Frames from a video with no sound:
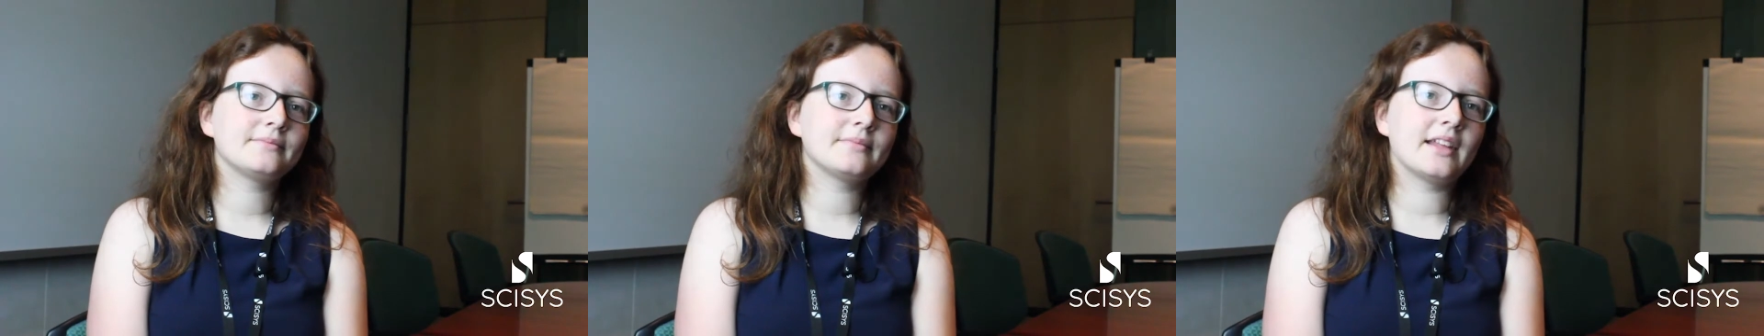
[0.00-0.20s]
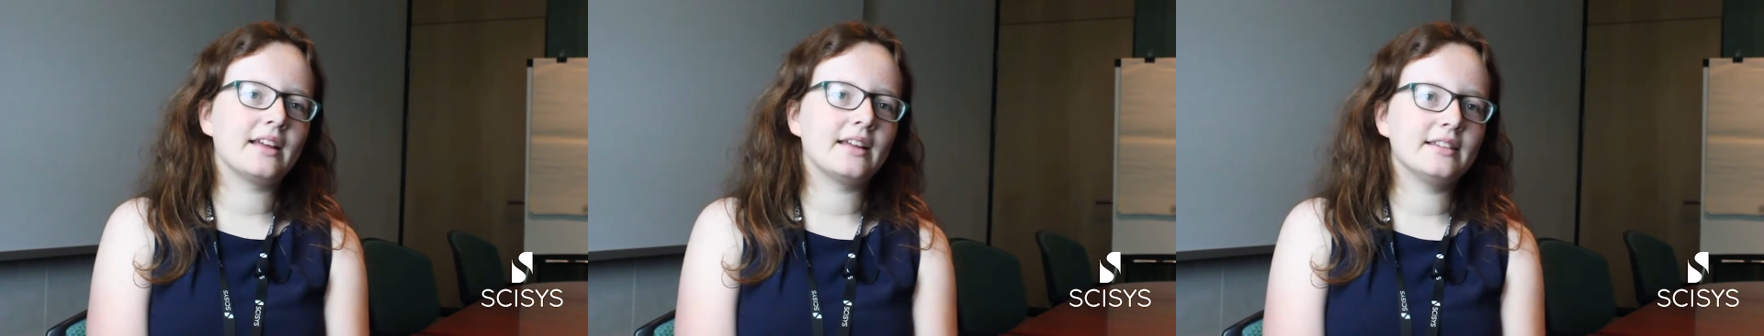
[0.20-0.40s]

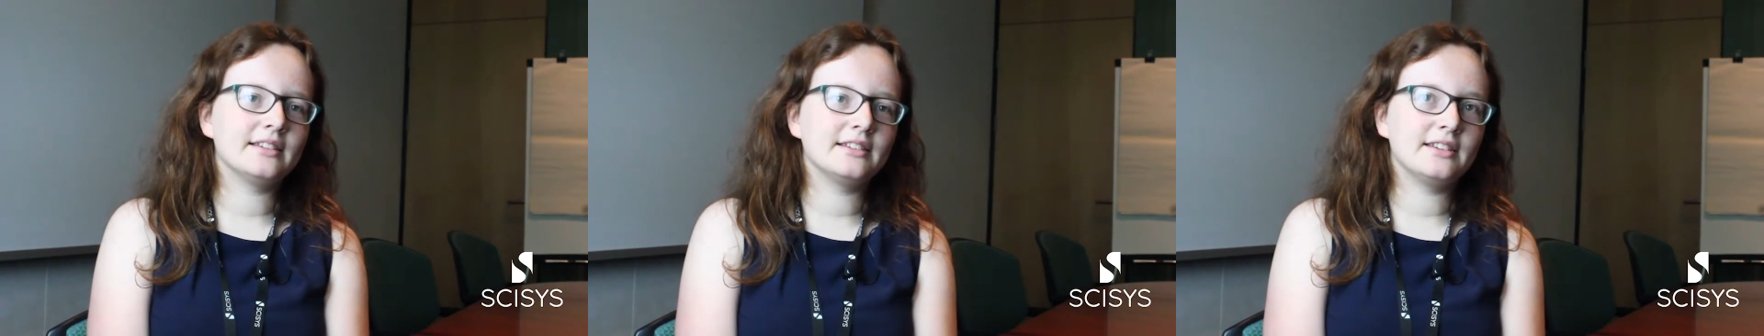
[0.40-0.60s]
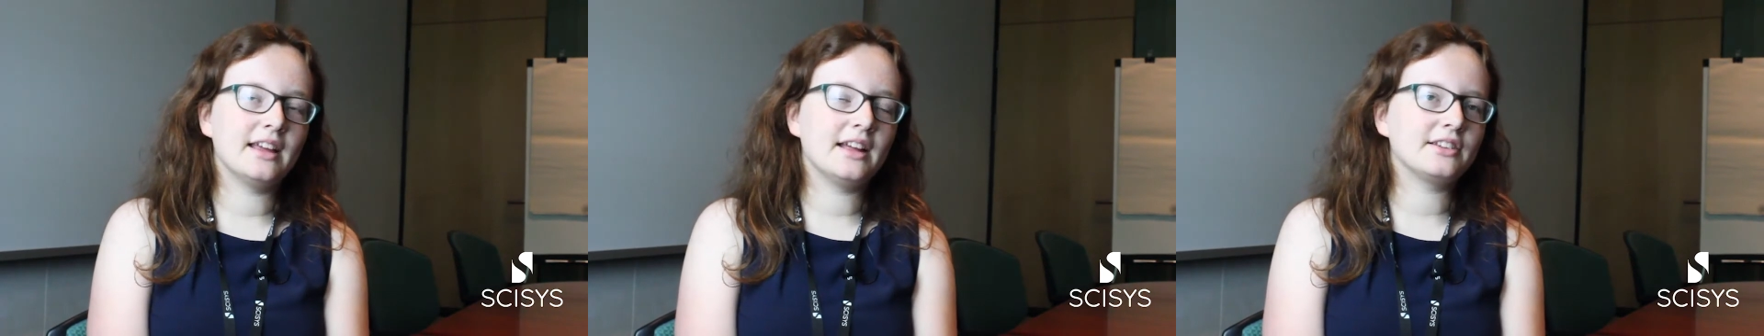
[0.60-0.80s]
And
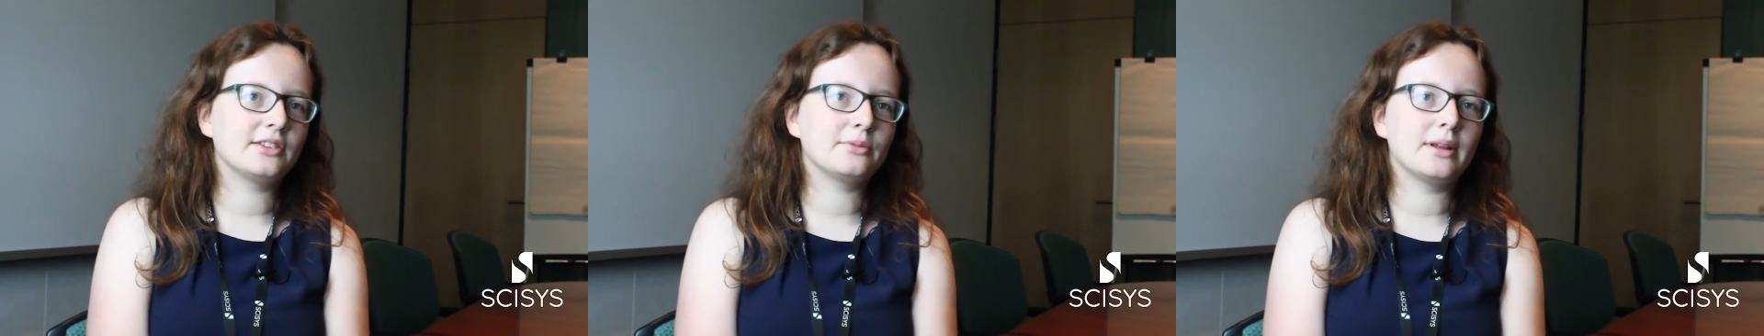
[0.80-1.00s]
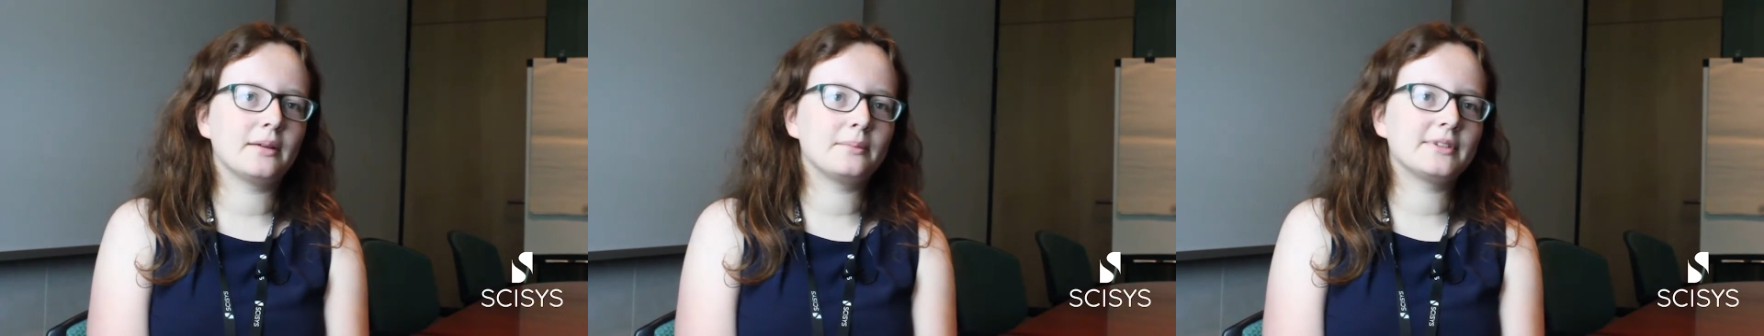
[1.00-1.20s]
yeah, I
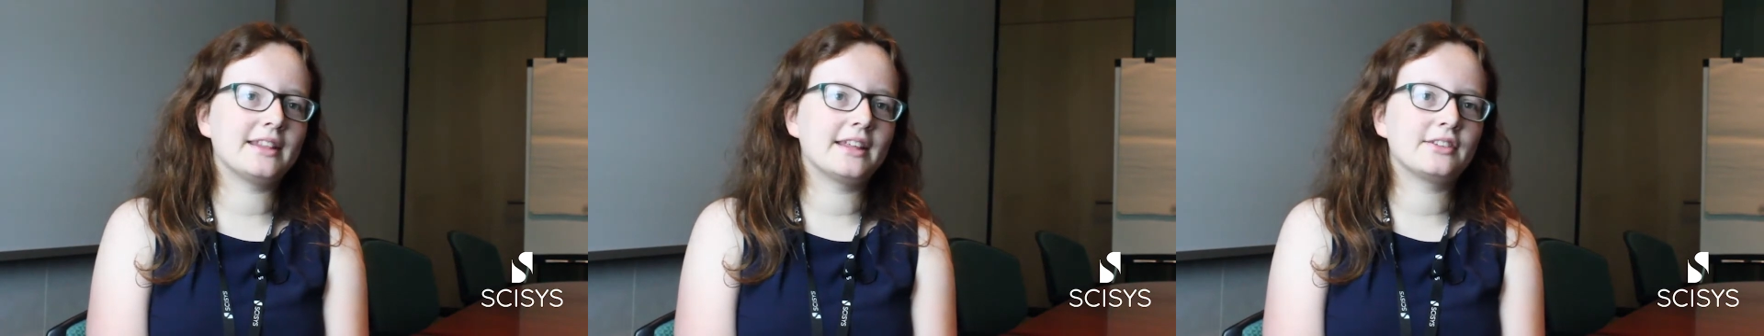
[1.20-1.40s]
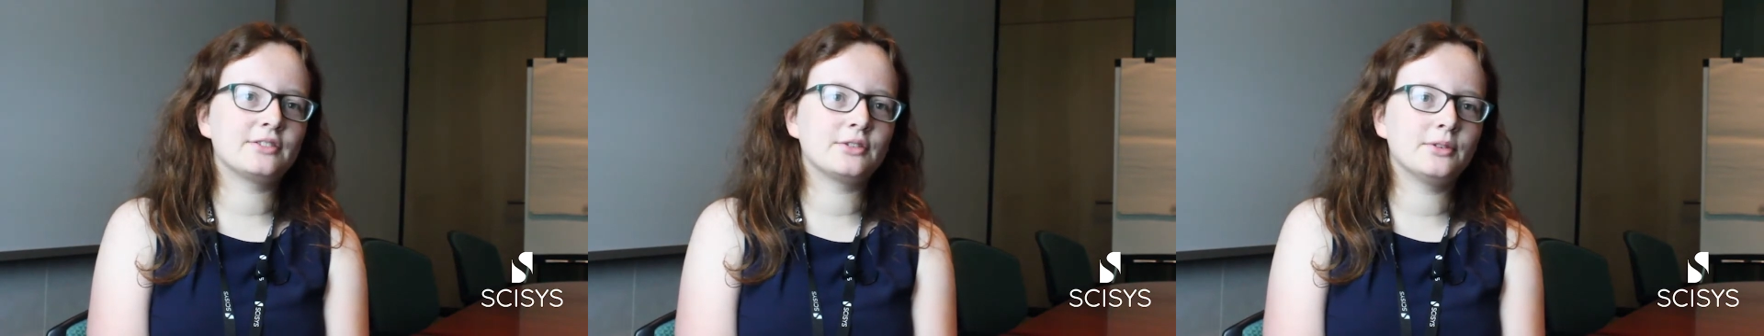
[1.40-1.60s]
just went up to
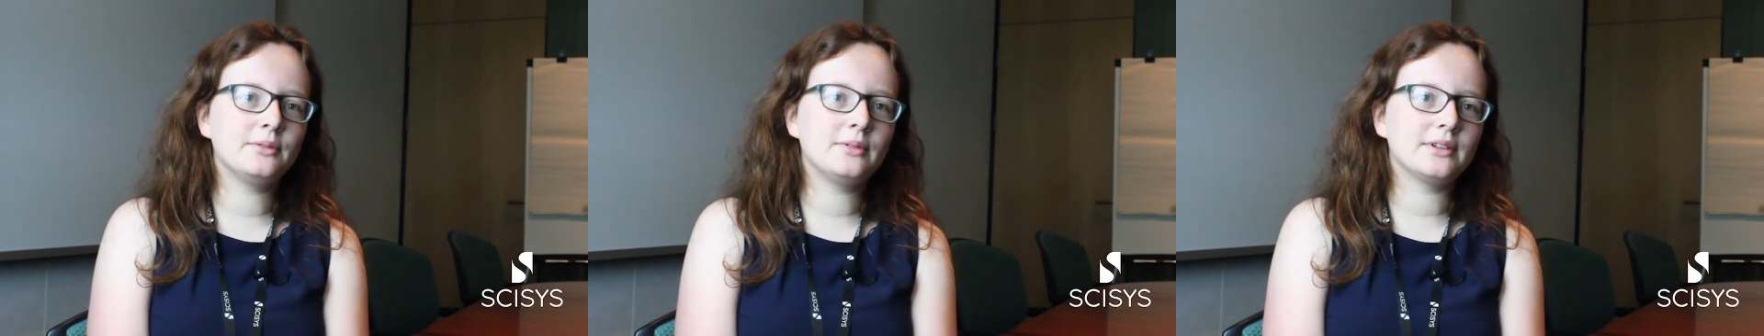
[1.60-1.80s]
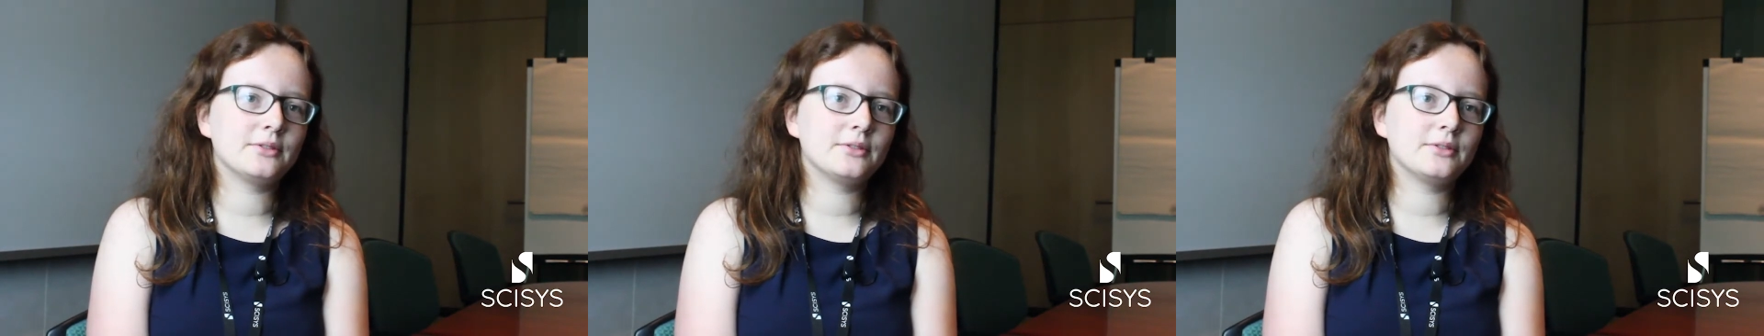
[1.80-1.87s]
their store